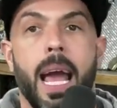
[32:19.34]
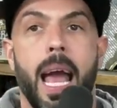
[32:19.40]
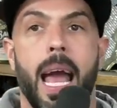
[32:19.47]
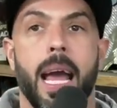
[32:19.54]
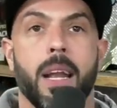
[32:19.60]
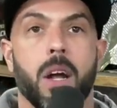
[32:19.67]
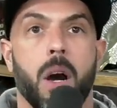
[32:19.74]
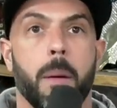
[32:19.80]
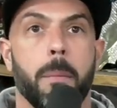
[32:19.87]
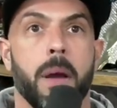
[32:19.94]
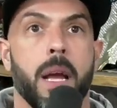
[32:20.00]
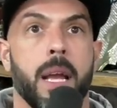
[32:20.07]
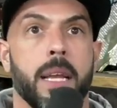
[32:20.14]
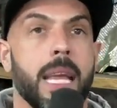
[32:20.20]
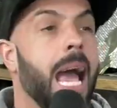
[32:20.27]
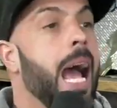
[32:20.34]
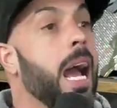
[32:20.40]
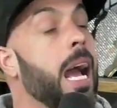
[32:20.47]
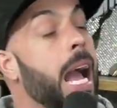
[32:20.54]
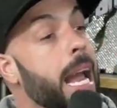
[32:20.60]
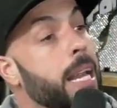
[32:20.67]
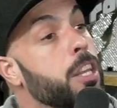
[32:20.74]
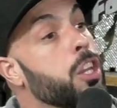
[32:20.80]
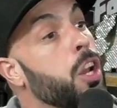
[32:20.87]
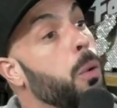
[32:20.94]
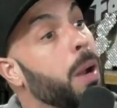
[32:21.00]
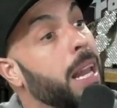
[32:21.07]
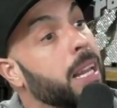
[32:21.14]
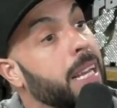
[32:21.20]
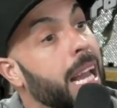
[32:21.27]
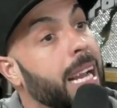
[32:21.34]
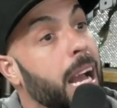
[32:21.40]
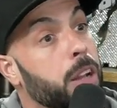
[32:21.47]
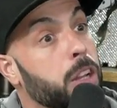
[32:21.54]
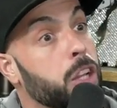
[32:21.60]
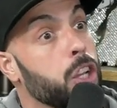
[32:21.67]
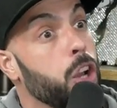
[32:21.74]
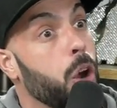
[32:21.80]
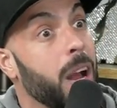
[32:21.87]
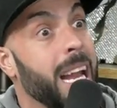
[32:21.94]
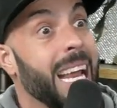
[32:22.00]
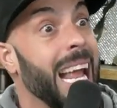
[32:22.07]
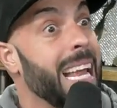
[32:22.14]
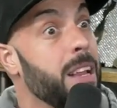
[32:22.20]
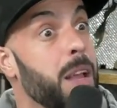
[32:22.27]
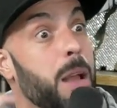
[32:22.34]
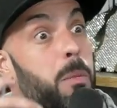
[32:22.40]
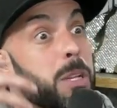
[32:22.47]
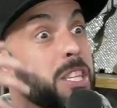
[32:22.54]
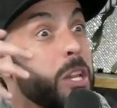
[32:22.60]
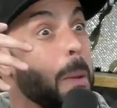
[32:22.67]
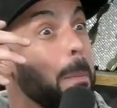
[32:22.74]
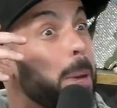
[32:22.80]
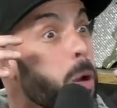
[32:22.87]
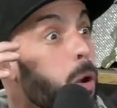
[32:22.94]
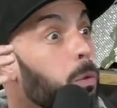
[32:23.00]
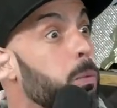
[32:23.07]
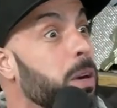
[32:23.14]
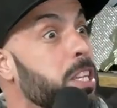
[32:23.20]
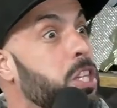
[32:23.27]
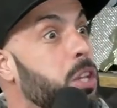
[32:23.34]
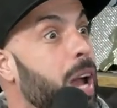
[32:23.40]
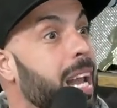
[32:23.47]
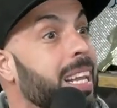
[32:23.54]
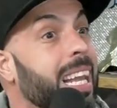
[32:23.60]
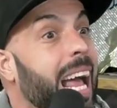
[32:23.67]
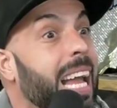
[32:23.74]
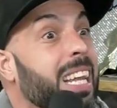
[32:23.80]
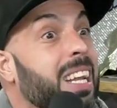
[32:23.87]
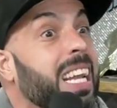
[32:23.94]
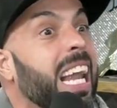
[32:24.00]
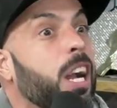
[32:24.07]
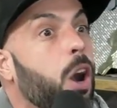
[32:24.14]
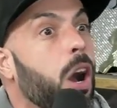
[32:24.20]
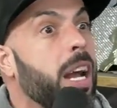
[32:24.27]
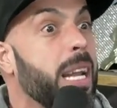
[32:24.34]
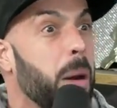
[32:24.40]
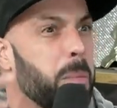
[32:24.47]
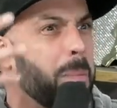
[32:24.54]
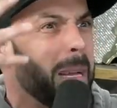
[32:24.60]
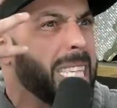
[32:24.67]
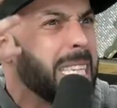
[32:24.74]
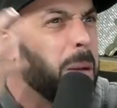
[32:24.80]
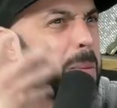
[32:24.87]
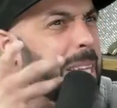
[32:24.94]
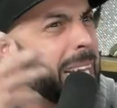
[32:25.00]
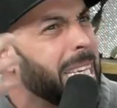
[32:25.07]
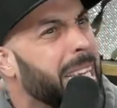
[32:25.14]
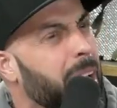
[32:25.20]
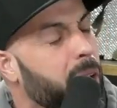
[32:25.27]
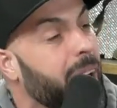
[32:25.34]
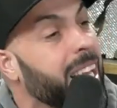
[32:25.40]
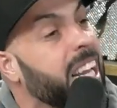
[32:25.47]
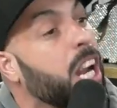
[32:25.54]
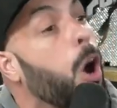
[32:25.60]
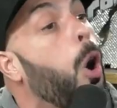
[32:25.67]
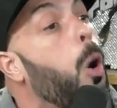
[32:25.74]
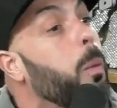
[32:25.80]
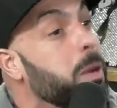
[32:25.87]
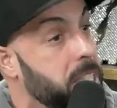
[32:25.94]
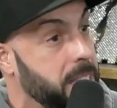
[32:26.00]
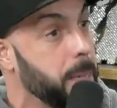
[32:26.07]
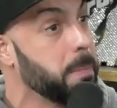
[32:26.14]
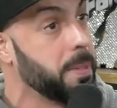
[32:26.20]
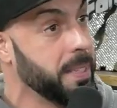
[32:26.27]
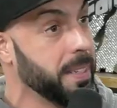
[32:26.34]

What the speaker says: And yeah. And you know what I look like? It was in the middle of winter. I look like, and my skin was like yellow. I look like Homer Simpson.